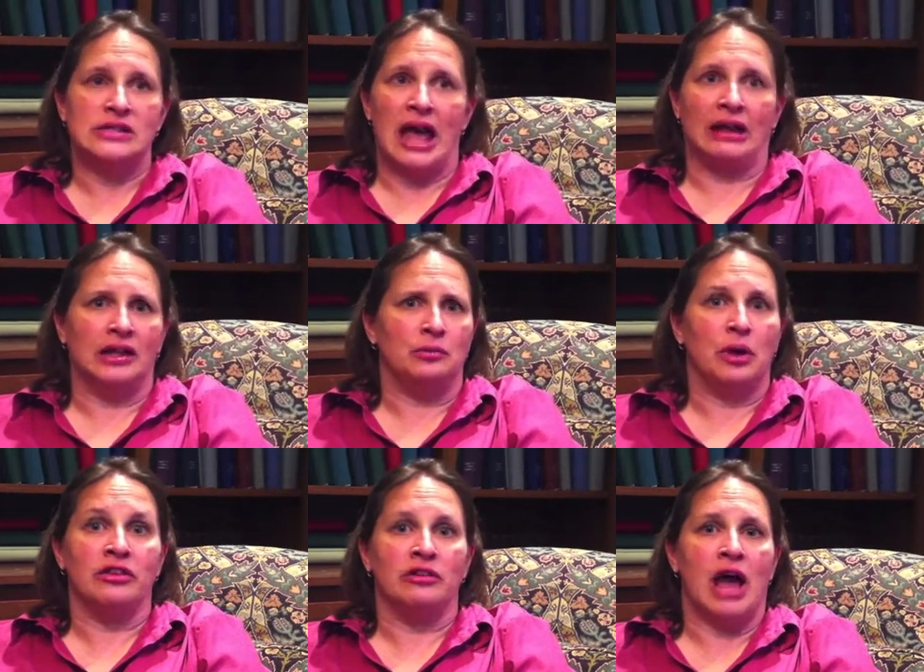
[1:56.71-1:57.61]
Exactly.
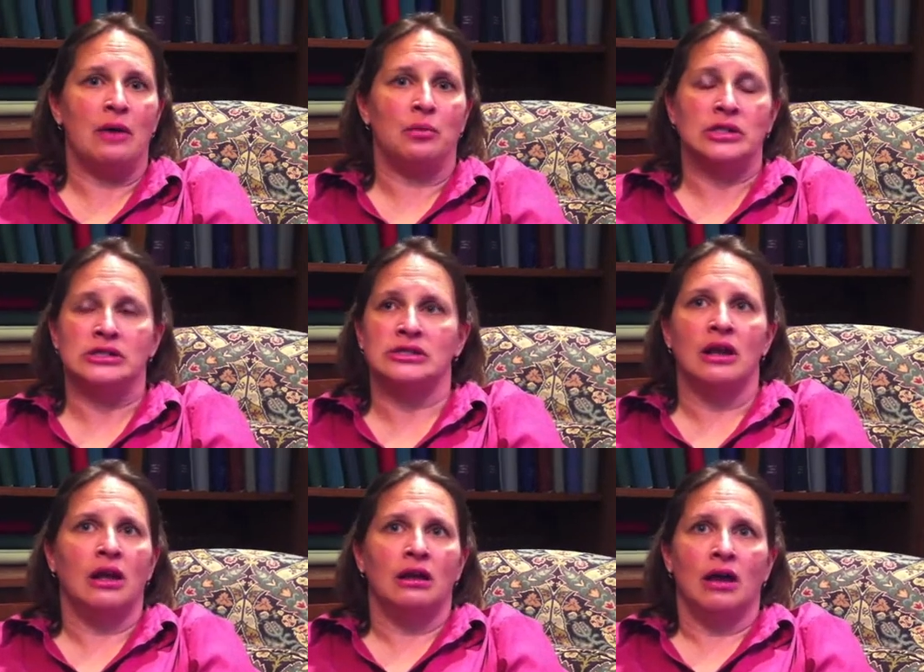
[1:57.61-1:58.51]
Whether I was
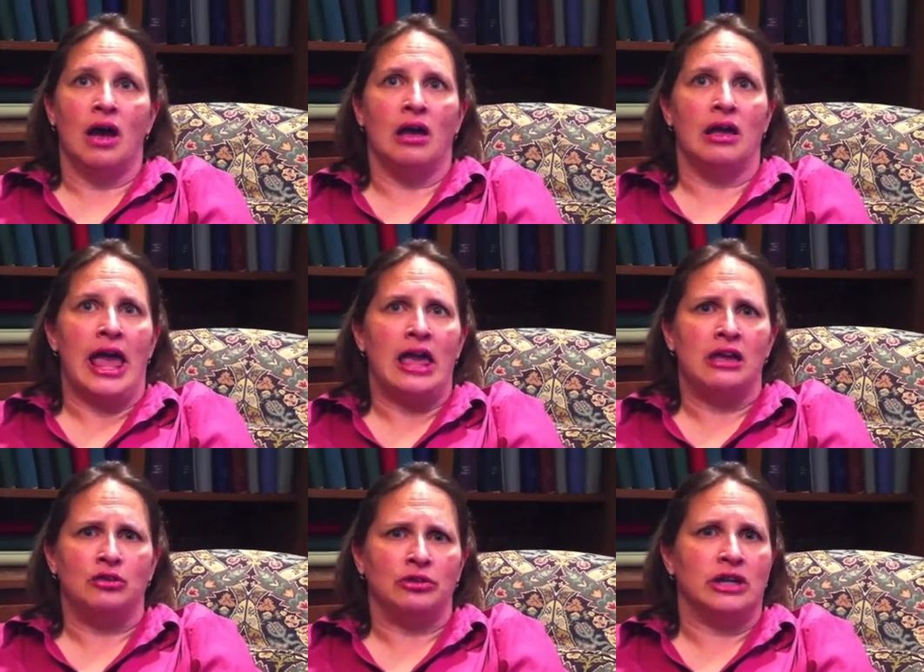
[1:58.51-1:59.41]

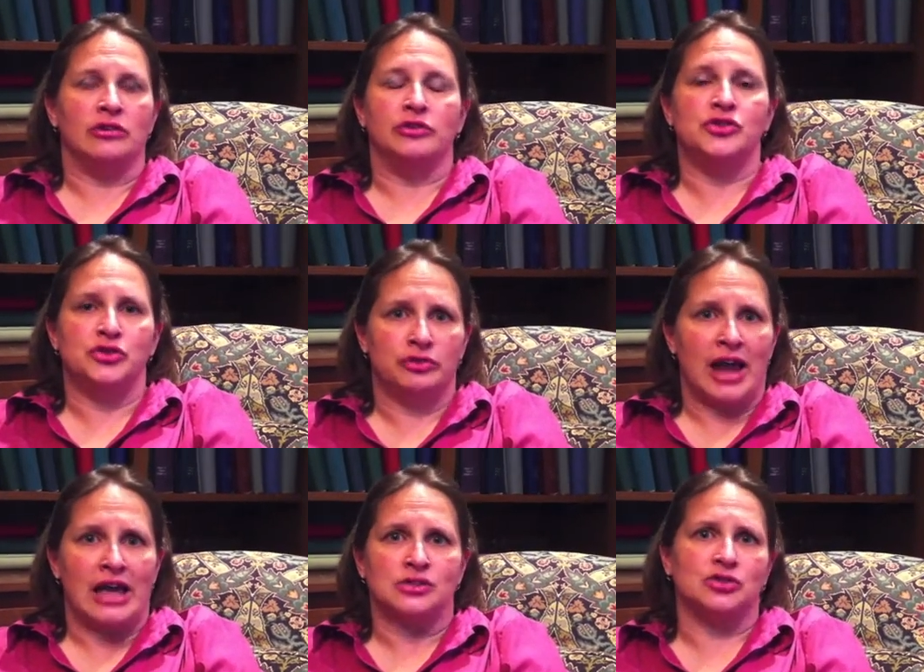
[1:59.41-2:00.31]
angry or
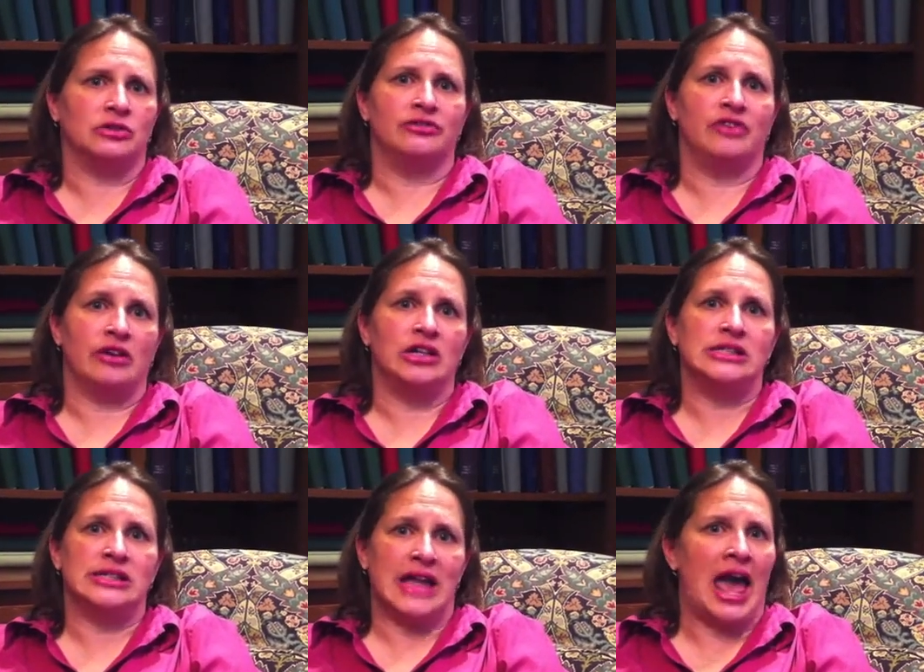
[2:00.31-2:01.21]
stressed or very
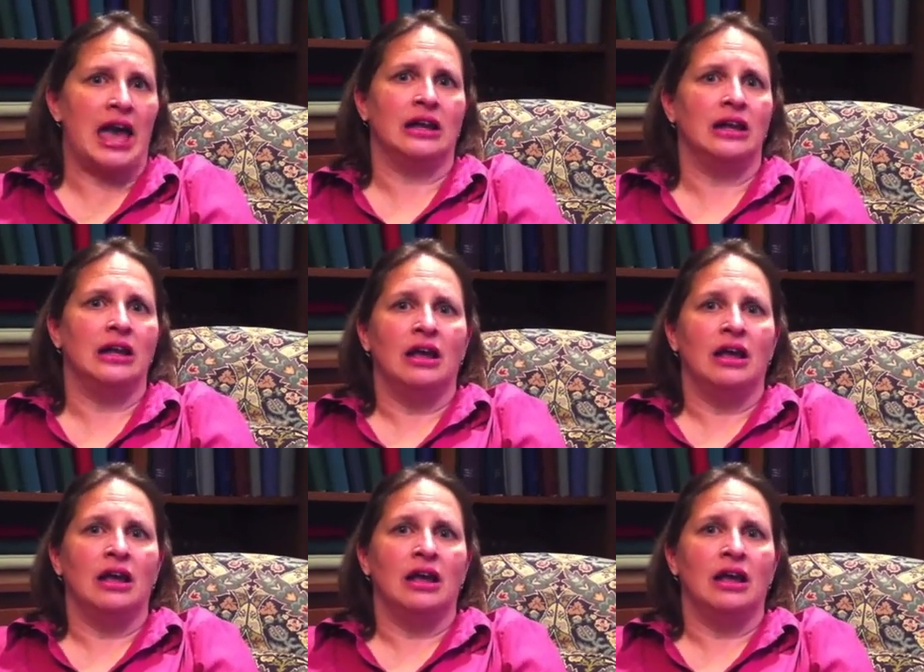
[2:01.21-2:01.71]
sad,